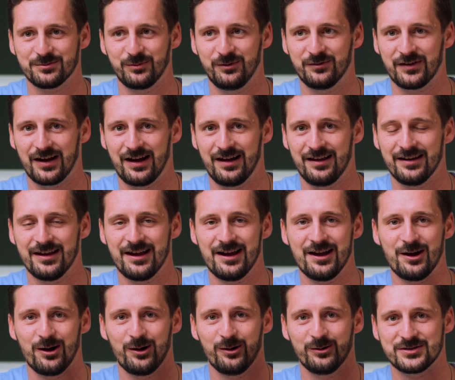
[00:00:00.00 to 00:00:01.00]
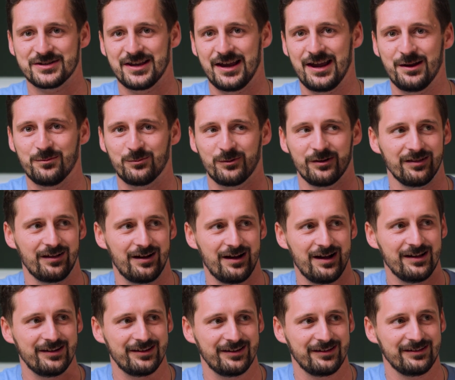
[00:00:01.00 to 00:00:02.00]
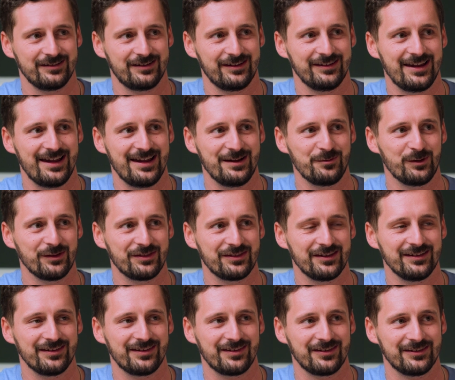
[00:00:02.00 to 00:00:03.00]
We've got José Ralat today with us,